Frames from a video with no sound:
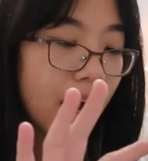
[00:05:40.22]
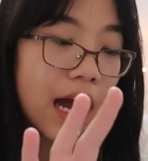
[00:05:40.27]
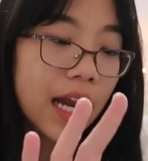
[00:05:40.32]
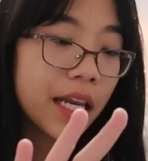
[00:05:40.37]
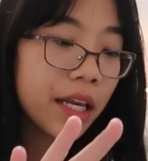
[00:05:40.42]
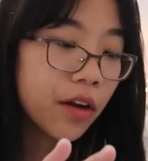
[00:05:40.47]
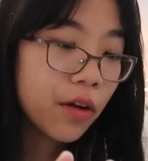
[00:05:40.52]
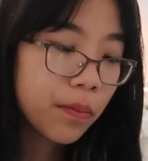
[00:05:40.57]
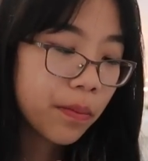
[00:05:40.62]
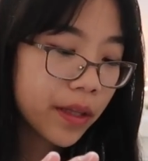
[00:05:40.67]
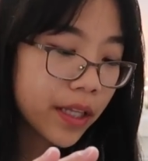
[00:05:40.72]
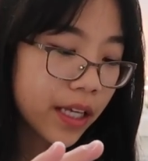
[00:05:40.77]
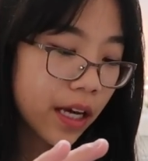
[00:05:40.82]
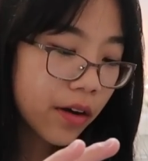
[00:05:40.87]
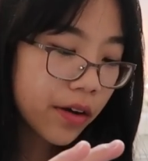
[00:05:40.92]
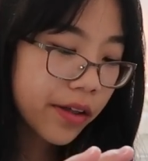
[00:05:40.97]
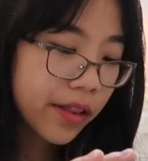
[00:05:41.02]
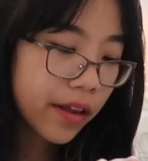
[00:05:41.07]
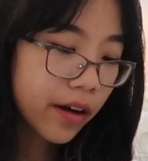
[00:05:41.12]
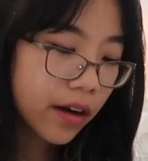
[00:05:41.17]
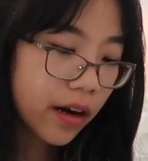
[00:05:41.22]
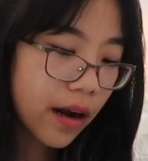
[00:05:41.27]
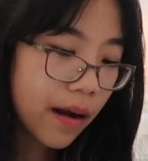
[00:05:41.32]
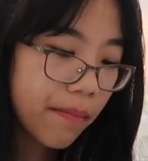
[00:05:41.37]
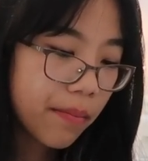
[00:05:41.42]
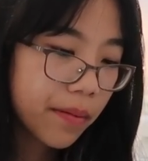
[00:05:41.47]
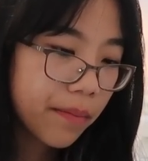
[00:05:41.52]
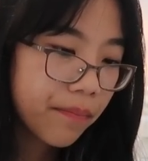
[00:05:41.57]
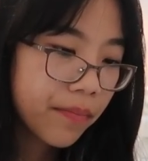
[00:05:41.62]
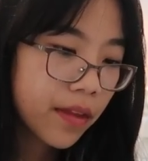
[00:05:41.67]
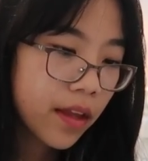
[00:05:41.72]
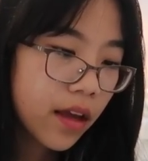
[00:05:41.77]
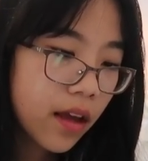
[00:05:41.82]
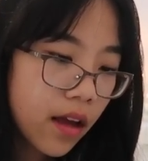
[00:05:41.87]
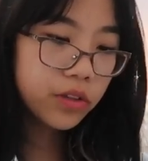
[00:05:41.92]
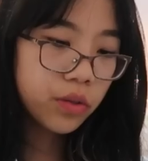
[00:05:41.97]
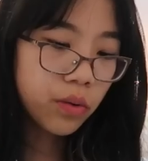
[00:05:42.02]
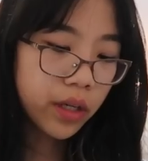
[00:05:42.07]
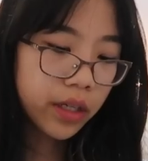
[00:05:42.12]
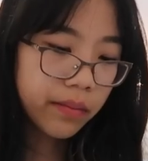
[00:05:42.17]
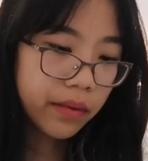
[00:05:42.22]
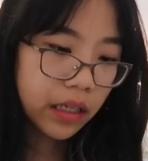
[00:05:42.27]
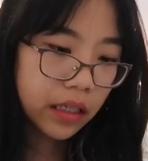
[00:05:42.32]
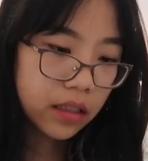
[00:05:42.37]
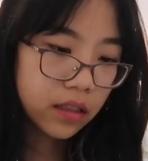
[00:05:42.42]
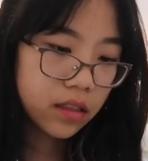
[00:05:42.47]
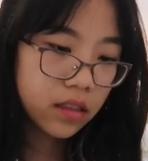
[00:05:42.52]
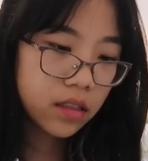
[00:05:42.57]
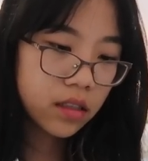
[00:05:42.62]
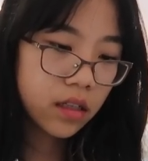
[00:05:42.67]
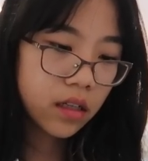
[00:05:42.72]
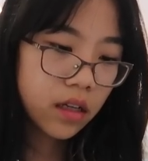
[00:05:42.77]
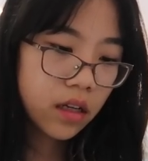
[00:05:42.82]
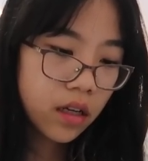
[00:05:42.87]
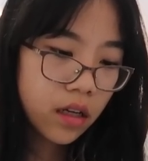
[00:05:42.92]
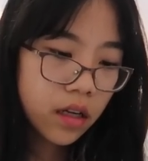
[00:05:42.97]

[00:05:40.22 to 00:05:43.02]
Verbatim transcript: I didn't open the calculator app. Okay, twenty minutes,